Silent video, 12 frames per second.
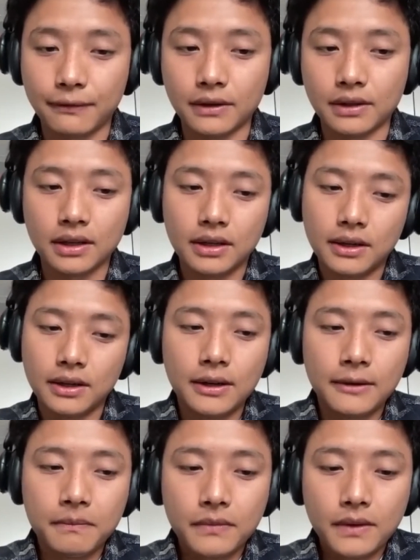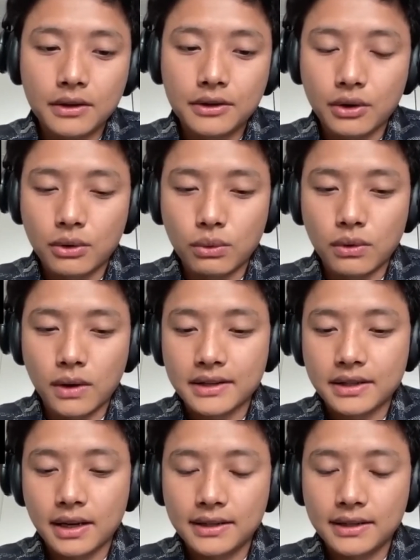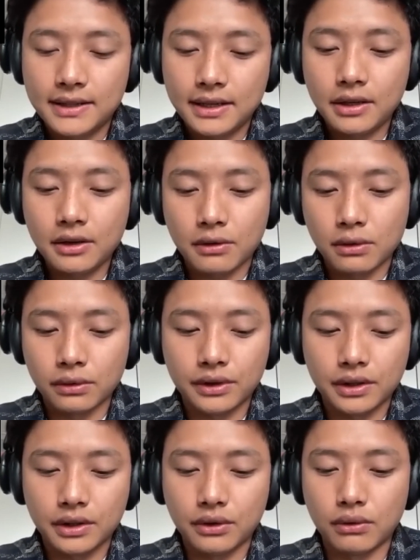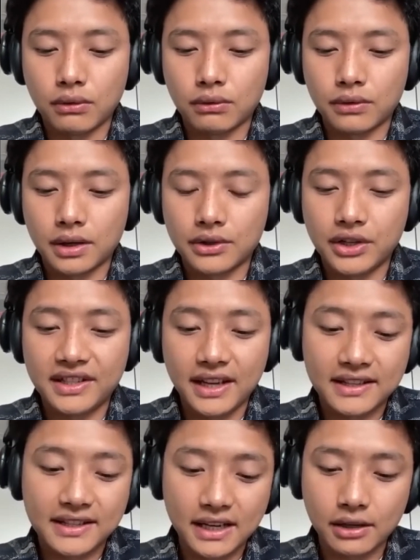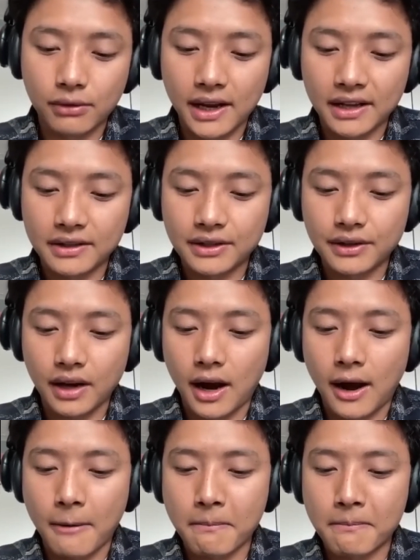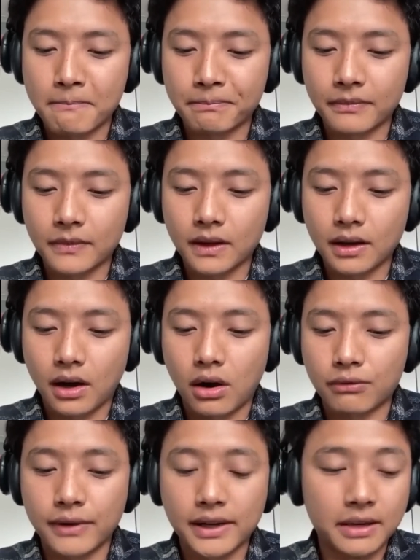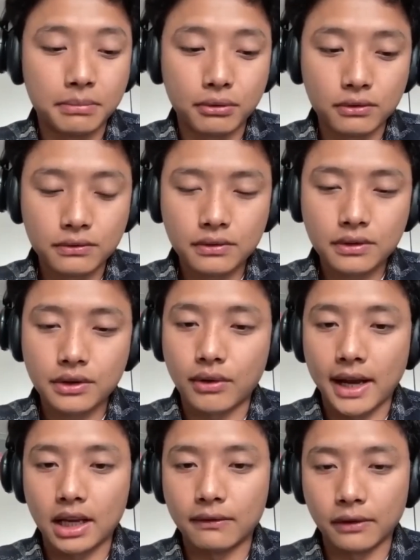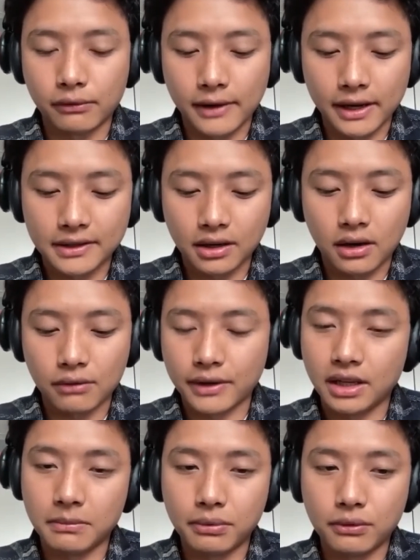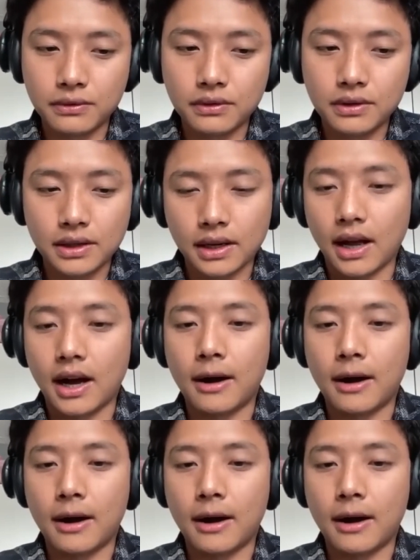different. So as an 18-year-old, your GCSE grades are really important. Your A-level grades are really important.